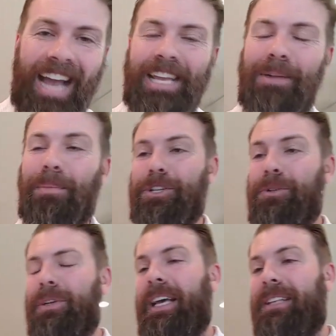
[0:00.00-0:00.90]
I get
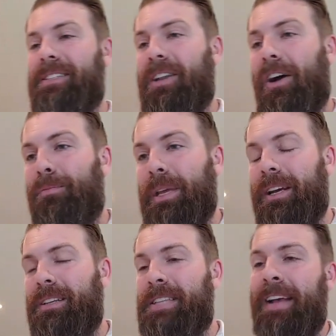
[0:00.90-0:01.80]
pushy with that stuff
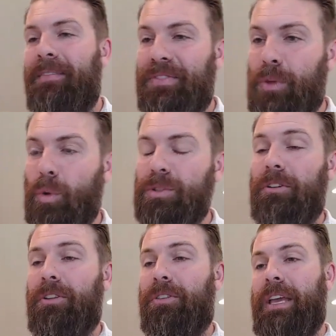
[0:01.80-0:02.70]
because those
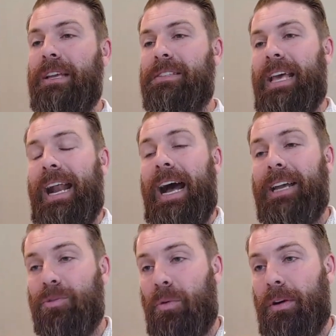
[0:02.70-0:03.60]
are the things that
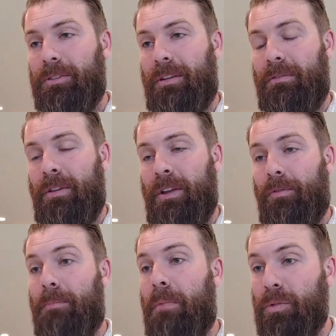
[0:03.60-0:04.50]
I dwelled in
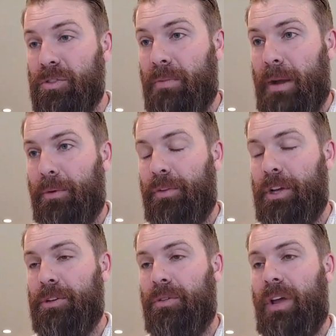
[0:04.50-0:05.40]
for most of my
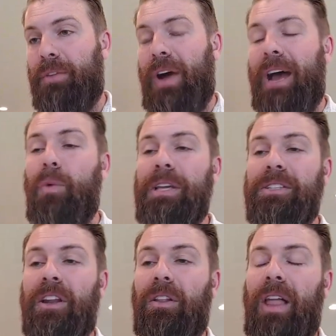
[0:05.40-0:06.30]
professional life. I
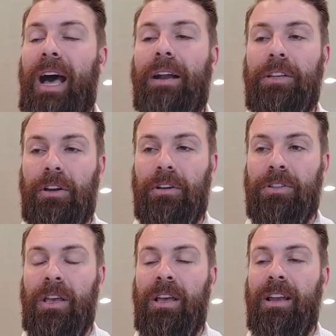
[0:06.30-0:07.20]
wasted a lot of
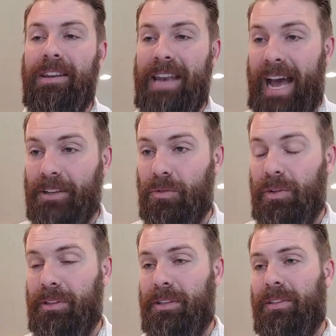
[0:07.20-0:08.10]
years not
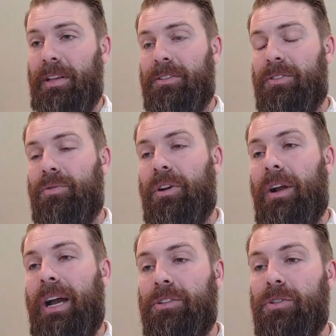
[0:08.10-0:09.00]
doing these things sooner.
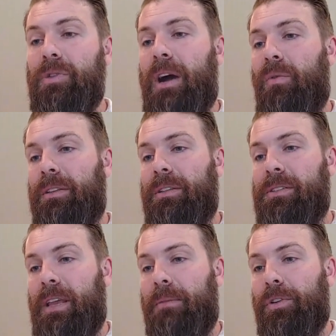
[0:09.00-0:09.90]
I do not want the
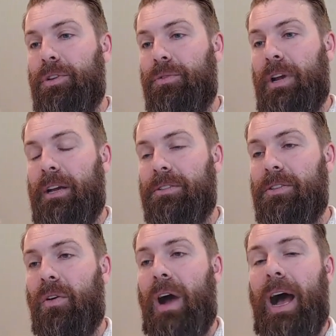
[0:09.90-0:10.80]
same for you guys.
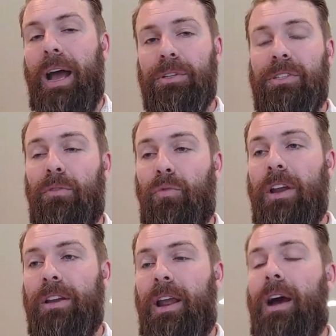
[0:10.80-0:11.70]
So I would say
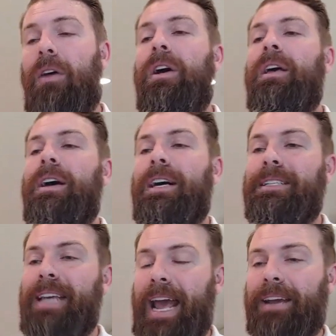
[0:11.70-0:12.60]
right now,
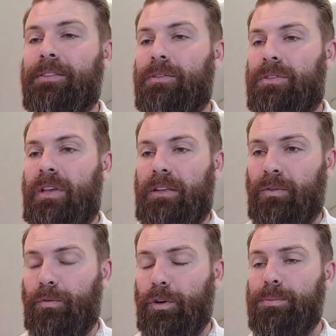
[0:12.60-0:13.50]
attack those things.
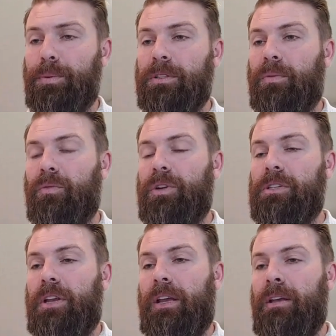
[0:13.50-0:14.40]
First principle
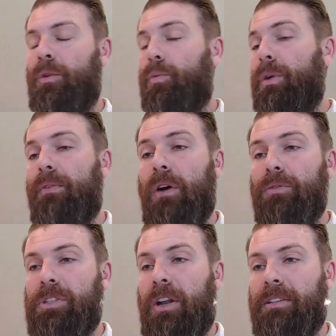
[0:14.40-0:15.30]
reasoning. We've
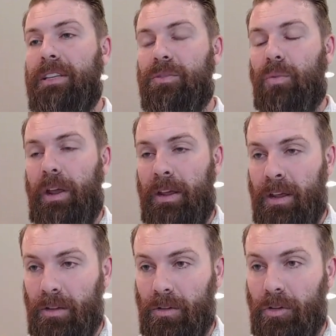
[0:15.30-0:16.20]
always done it this way.
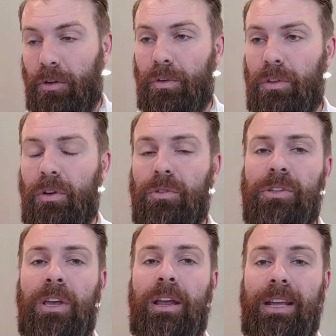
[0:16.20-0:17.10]
Look for
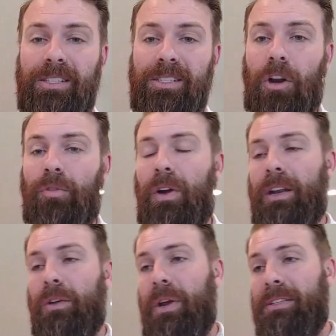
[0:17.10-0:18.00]
those and start
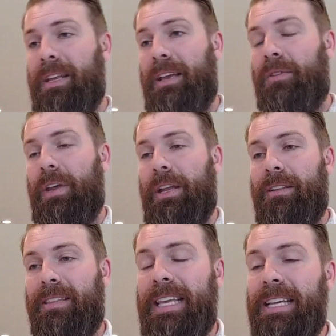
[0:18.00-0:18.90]
finding ways to innovate.
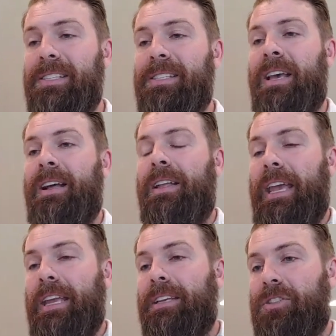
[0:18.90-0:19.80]
This
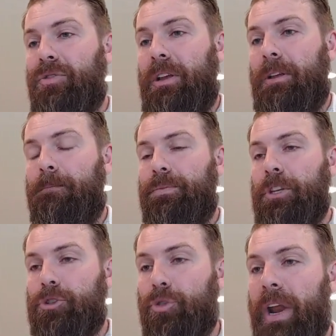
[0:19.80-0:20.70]
industry, the
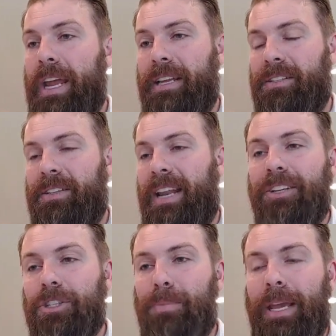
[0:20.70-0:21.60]
trades, not
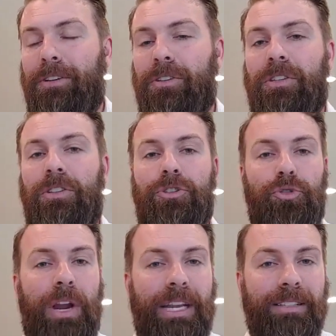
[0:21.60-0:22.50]
just painters, the
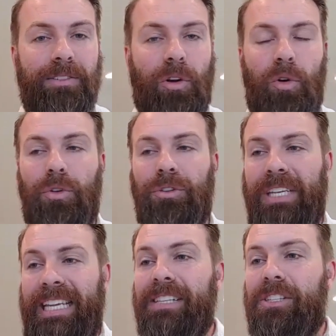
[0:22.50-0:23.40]
trades as a whole
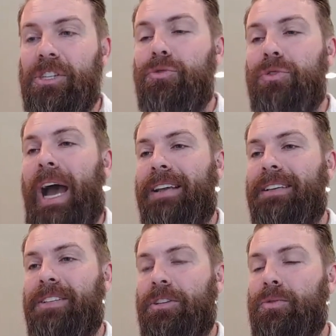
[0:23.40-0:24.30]
needs you
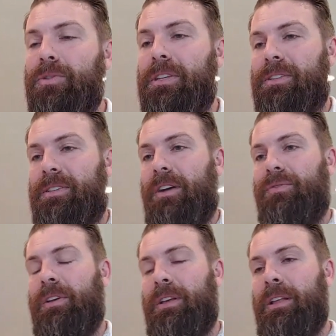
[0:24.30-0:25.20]
guys to do this stuff.